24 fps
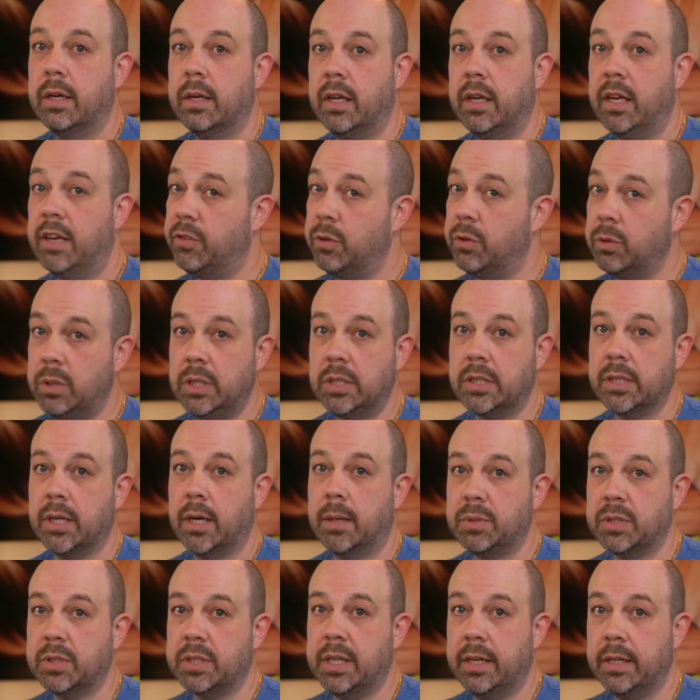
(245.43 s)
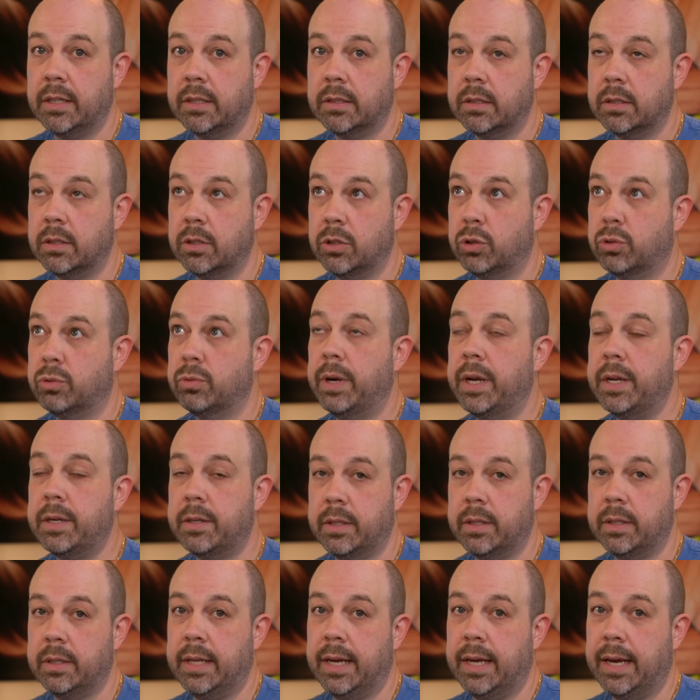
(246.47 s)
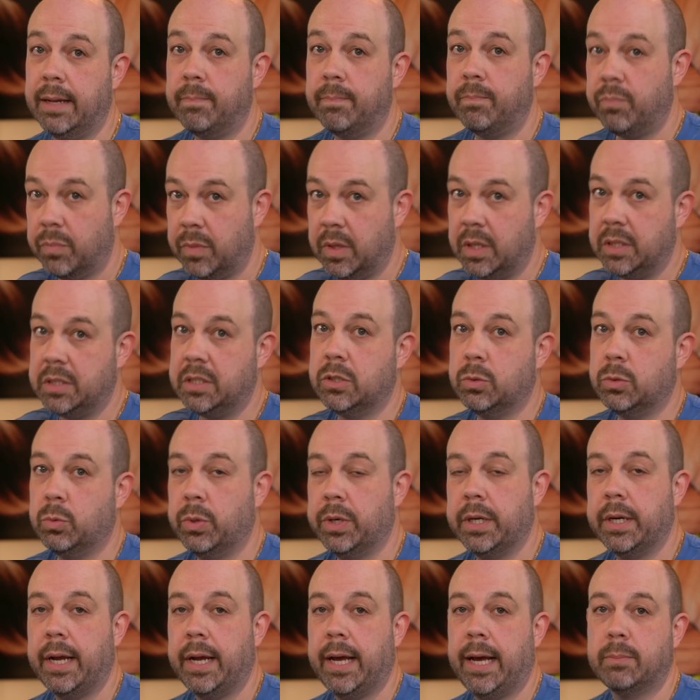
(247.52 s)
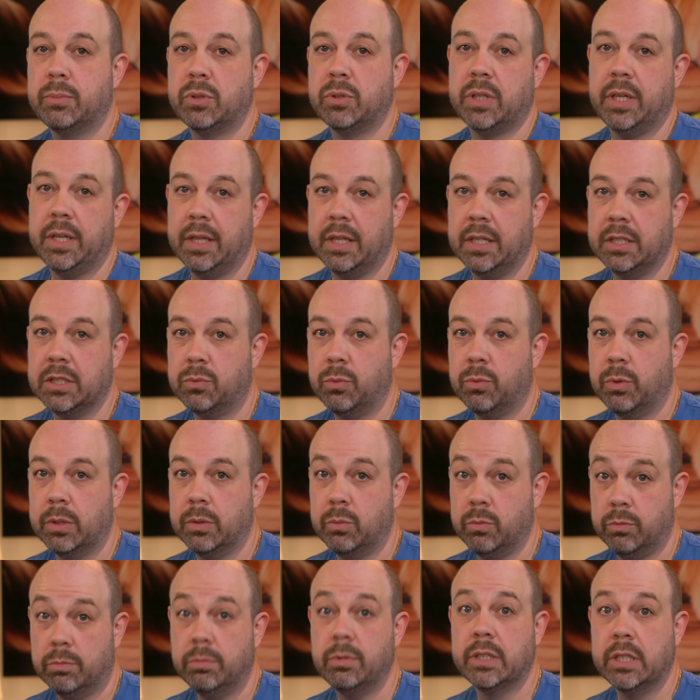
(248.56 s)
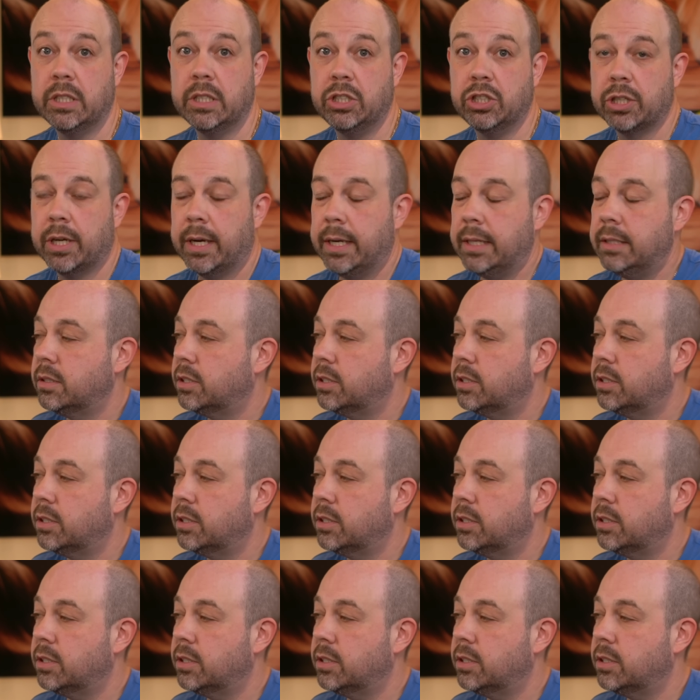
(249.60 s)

If you need to upscale greater than that, this is where apps like this one really shine.